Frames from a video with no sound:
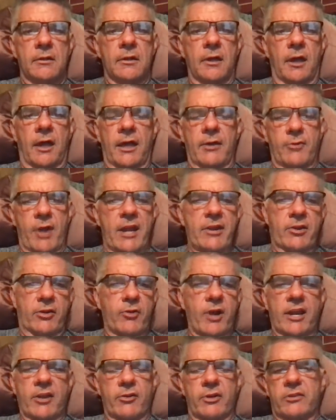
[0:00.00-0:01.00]
And Randy
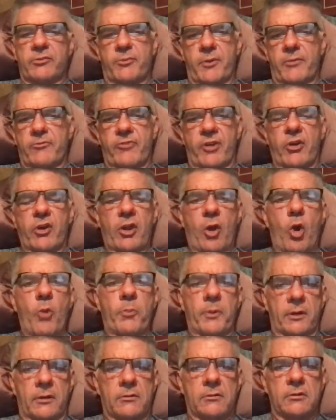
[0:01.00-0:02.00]
Gregory has been very
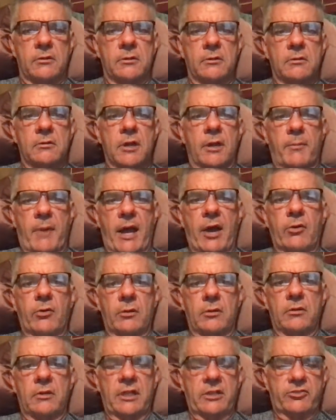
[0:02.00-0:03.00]
open
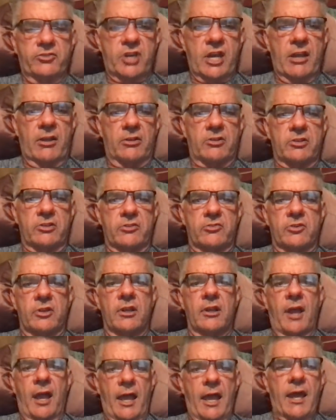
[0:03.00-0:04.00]
about his challenges.
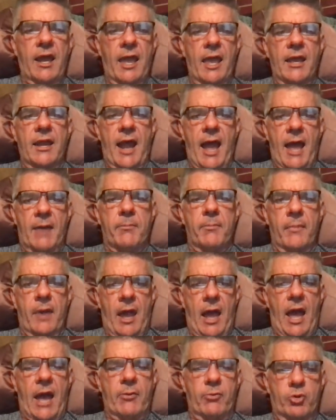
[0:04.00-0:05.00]
And
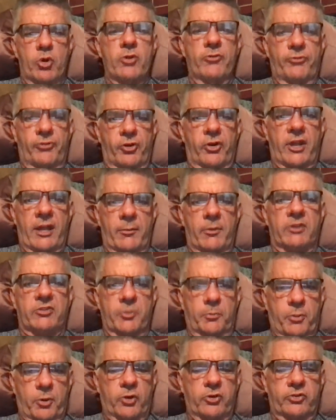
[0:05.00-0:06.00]
I root for him as
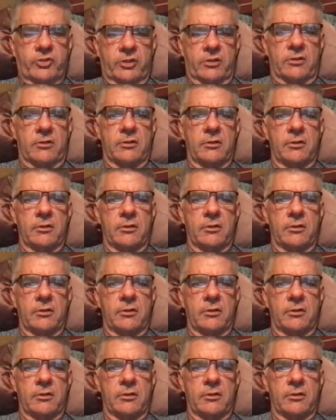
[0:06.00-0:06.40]
a person.